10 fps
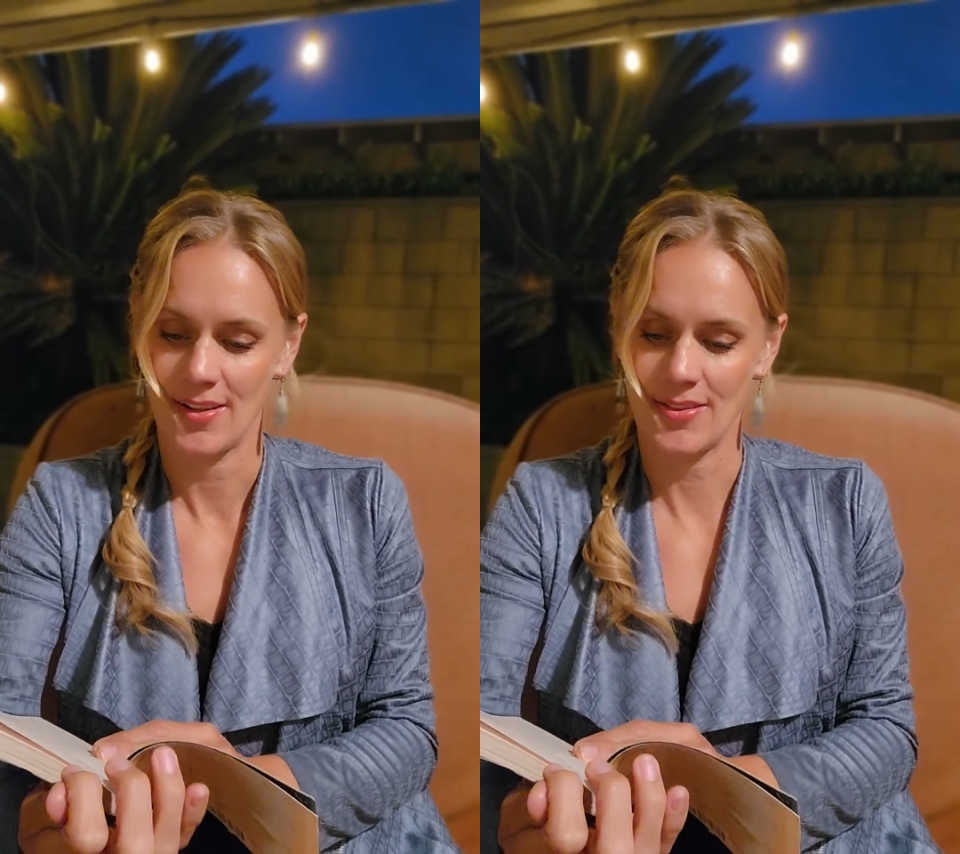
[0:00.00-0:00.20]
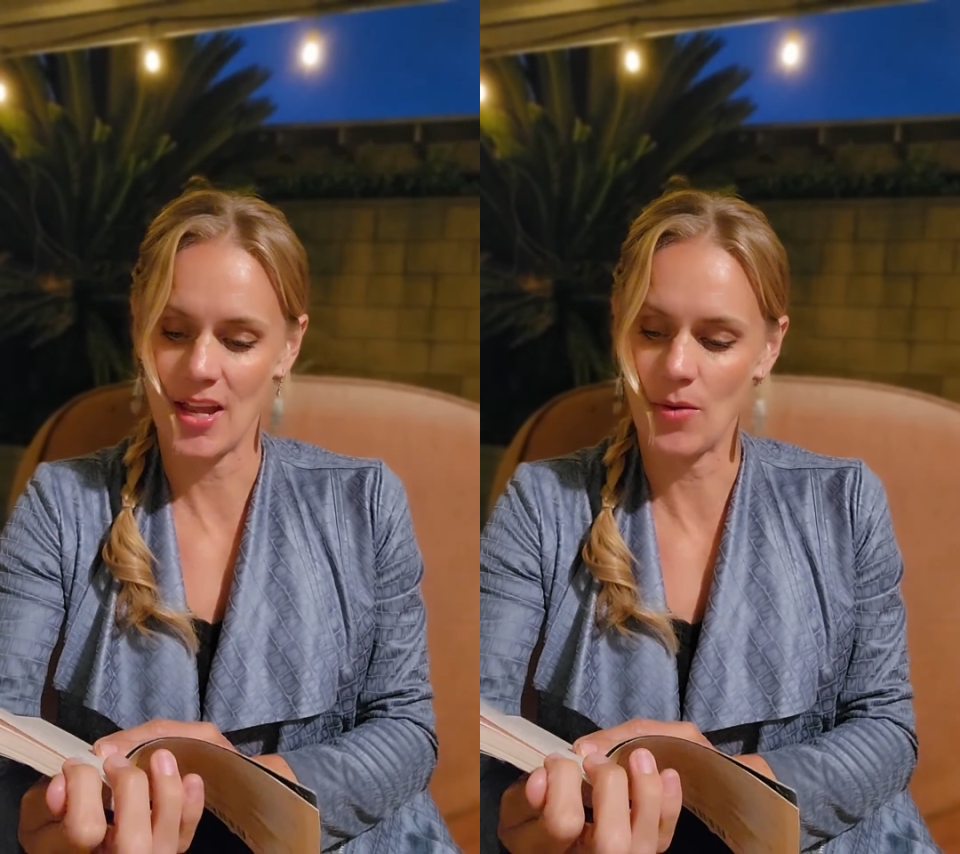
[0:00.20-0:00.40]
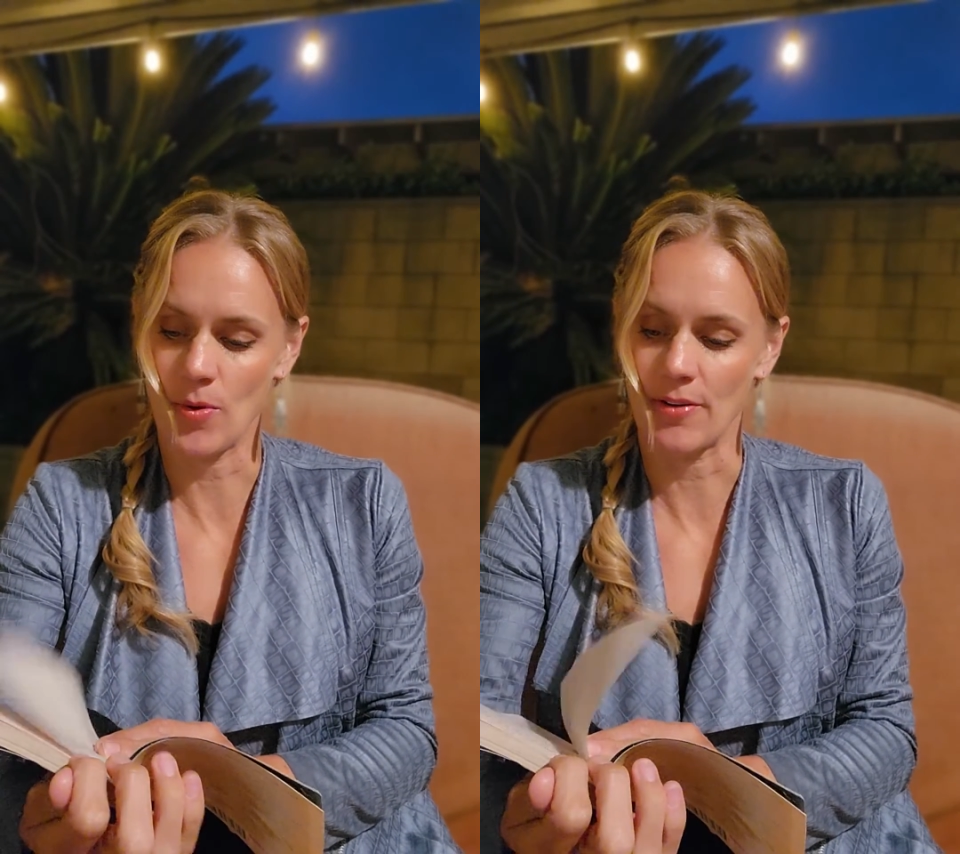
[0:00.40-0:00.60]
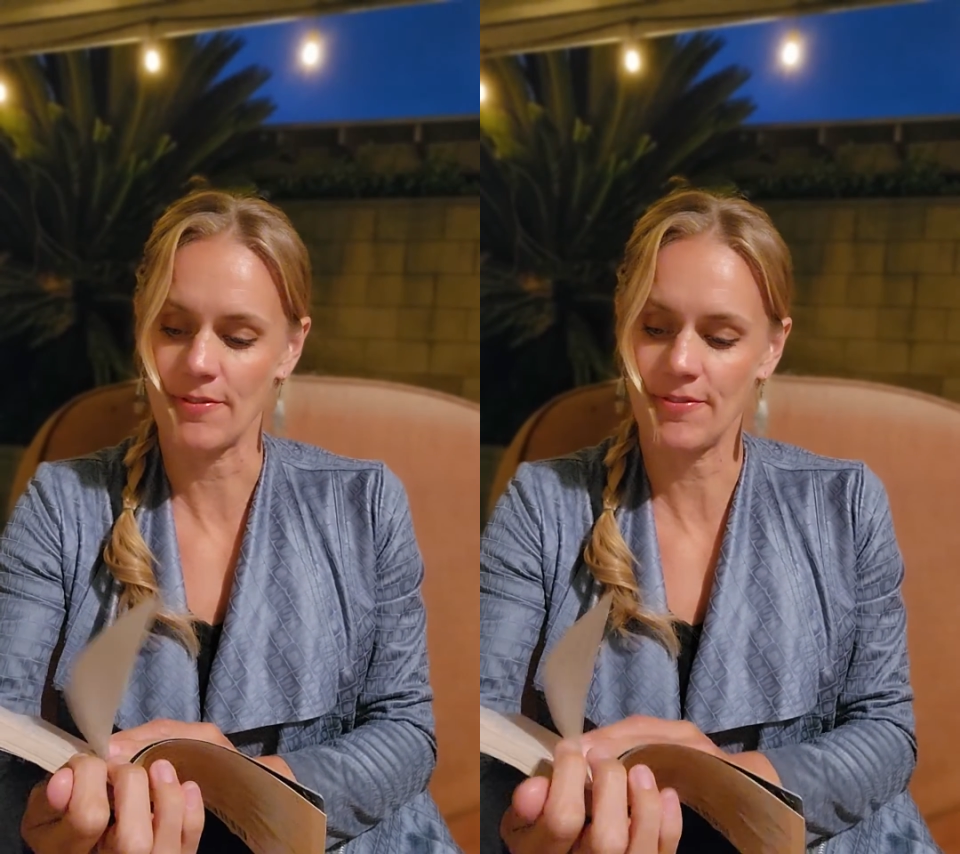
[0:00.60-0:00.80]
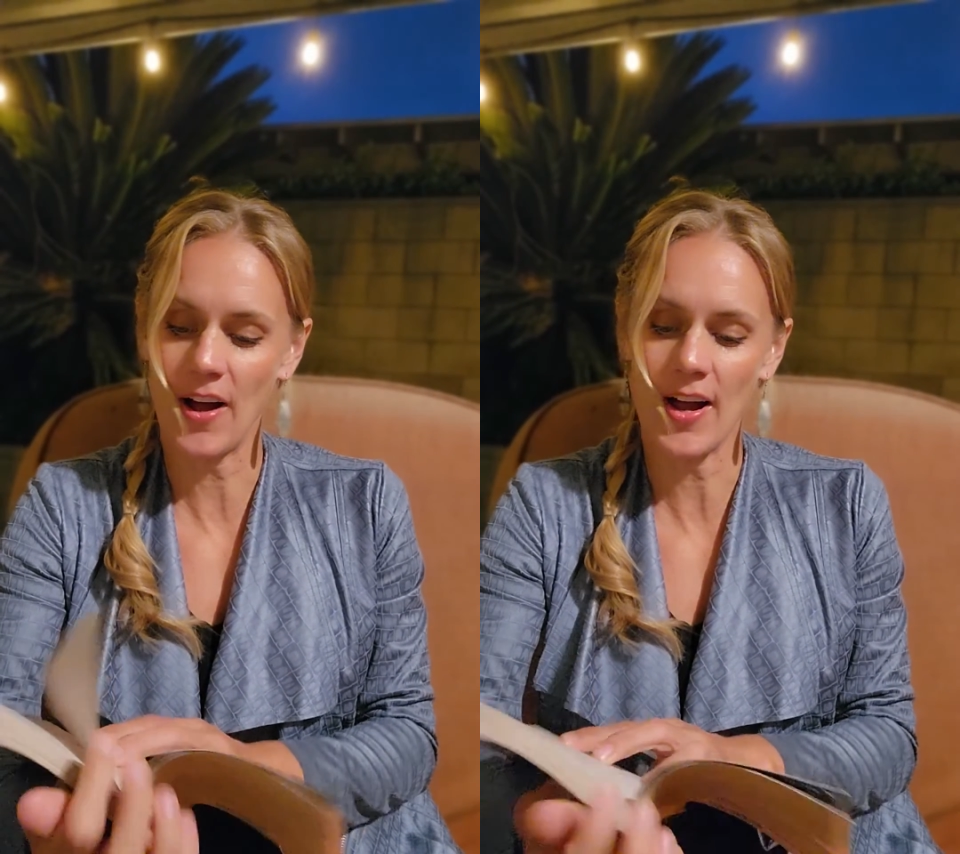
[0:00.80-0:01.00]
They were
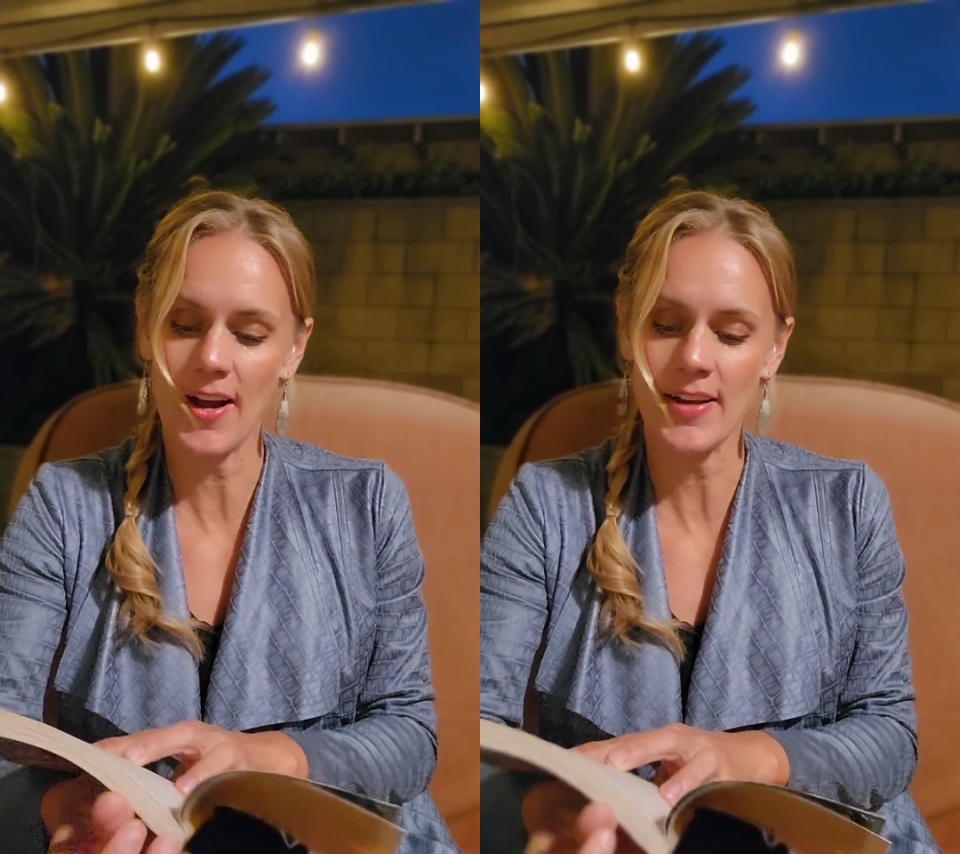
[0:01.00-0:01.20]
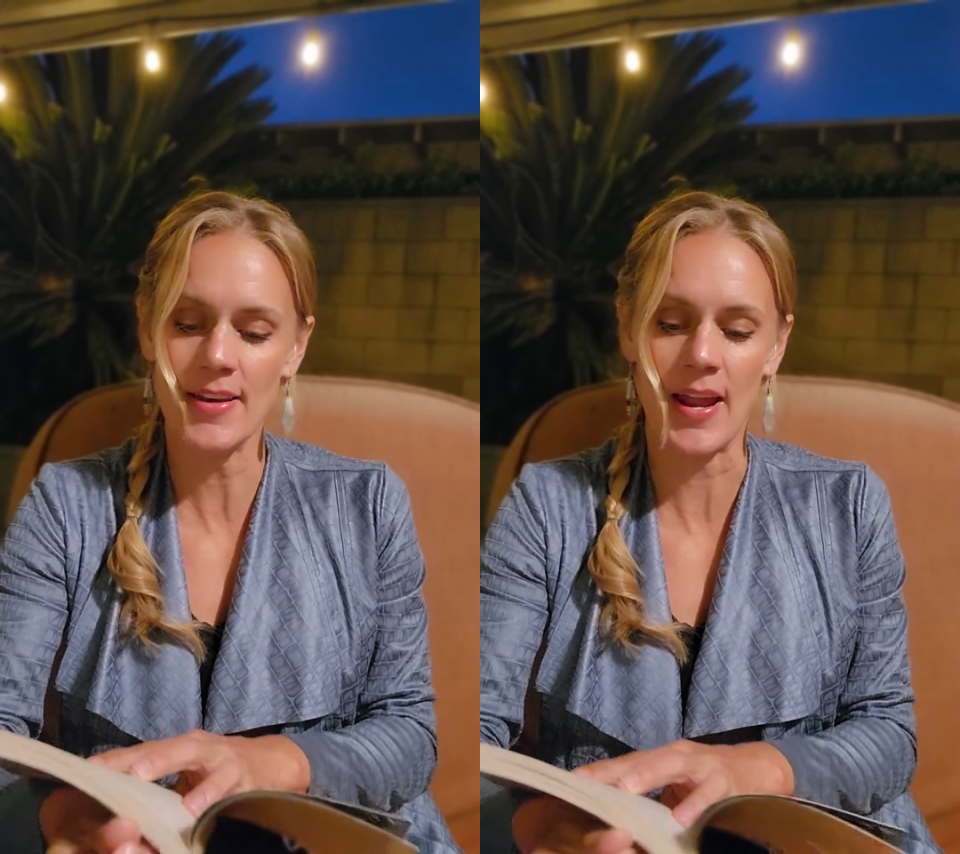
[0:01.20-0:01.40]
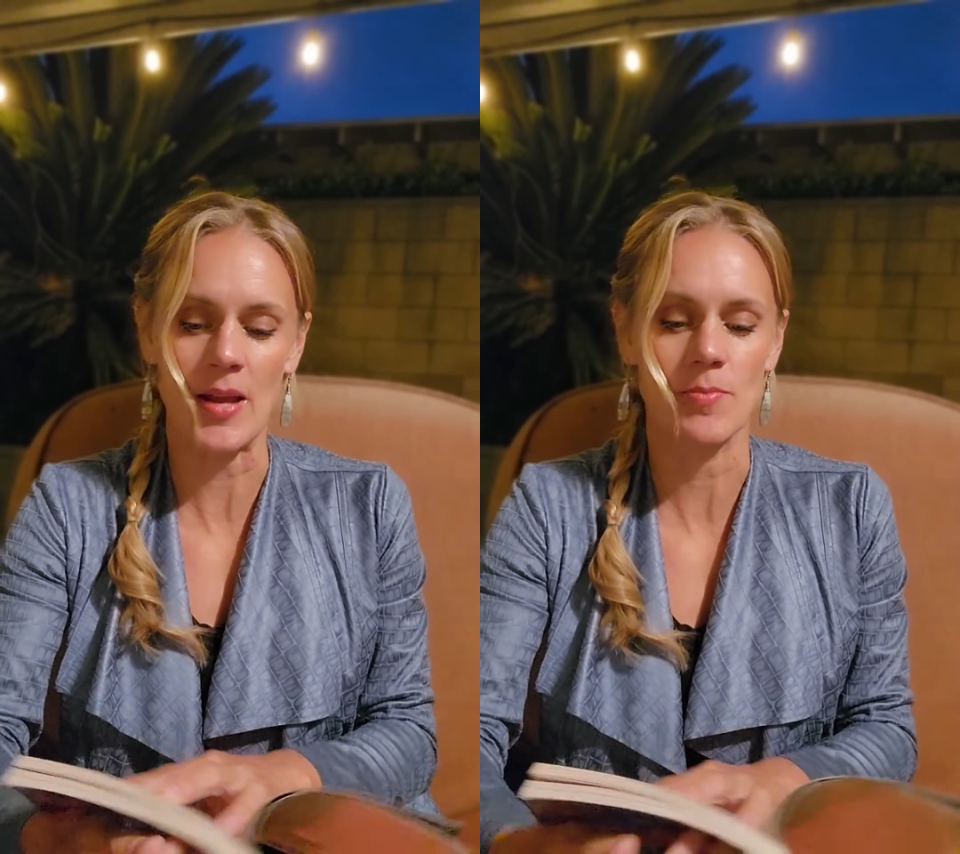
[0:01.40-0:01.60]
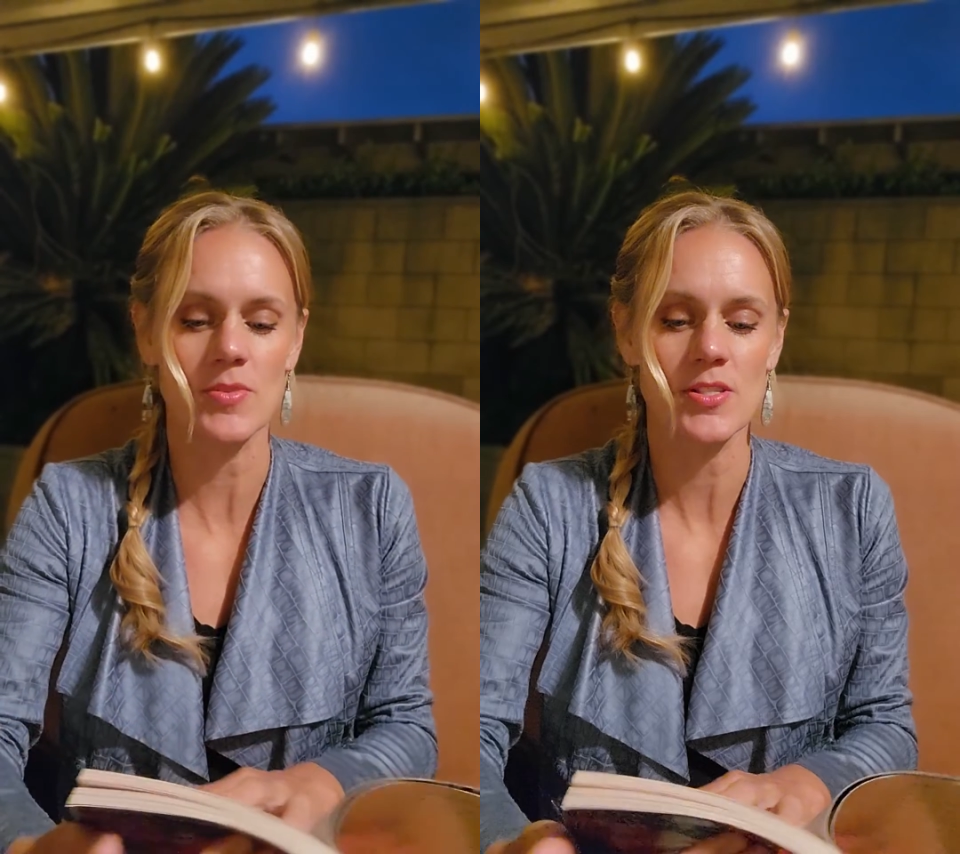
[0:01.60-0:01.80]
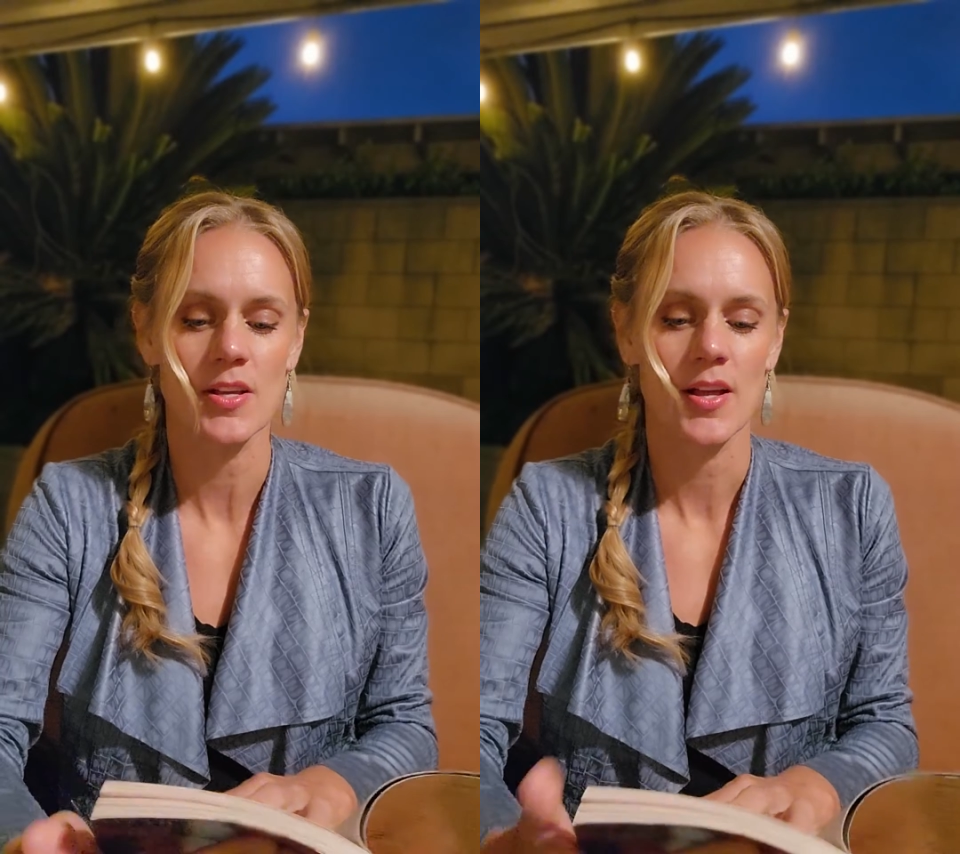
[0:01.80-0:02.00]
fine names,